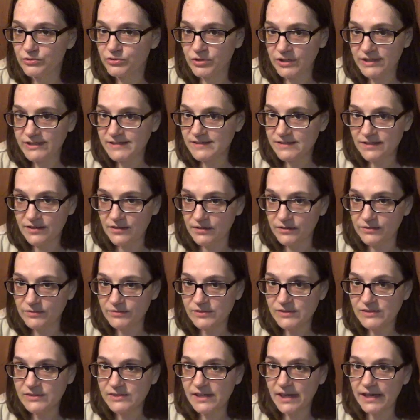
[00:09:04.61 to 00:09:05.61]
trust
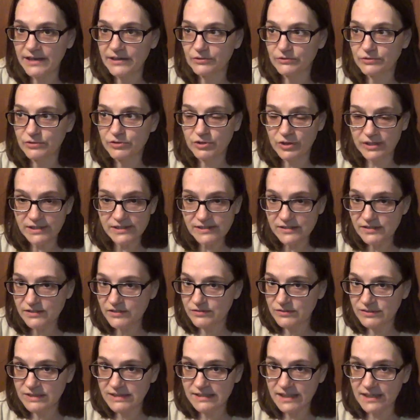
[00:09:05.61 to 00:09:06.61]
those. I don't trust
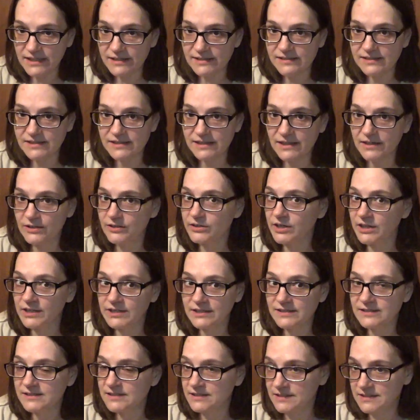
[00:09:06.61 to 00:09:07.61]
those tests. They are
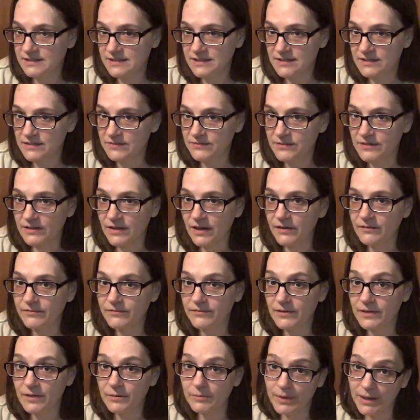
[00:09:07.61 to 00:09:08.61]
not sensitive
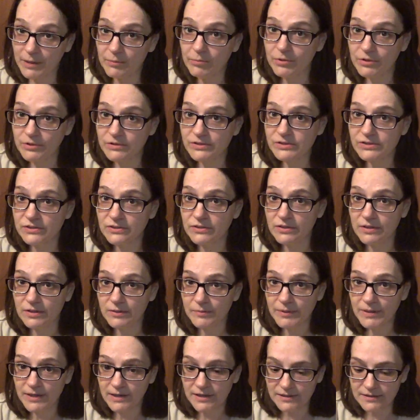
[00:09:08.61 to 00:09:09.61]
enough, in my personal
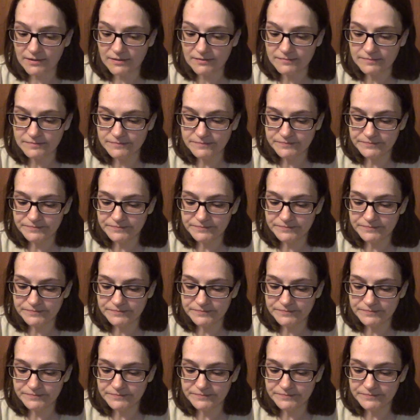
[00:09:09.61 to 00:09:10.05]
opinion.